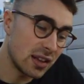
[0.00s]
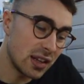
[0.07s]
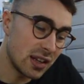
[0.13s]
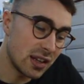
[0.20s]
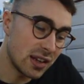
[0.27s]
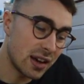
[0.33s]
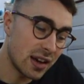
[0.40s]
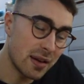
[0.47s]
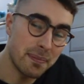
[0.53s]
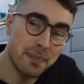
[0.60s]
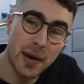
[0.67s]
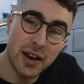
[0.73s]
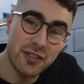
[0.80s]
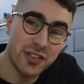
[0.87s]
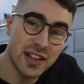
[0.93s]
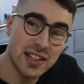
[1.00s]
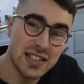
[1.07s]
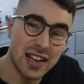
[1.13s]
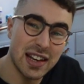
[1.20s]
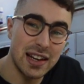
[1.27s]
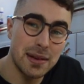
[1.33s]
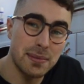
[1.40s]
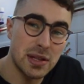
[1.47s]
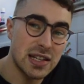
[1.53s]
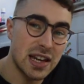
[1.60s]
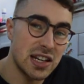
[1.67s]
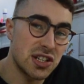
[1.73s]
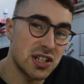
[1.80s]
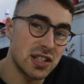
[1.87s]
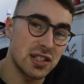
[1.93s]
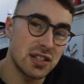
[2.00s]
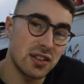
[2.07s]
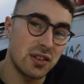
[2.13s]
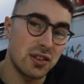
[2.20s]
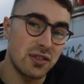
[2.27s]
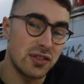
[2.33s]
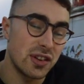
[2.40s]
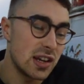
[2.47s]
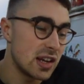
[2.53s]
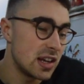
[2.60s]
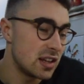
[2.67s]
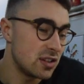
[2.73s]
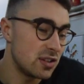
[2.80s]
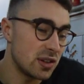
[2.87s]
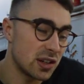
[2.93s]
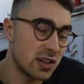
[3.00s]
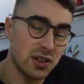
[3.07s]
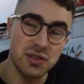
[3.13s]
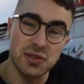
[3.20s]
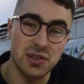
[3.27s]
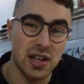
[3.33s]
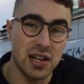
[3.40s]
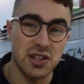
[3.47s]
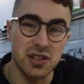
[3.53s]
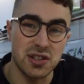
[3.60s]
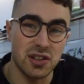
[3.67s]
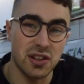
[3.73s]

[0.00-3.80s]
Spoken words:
the benefits and limitations of doing consultations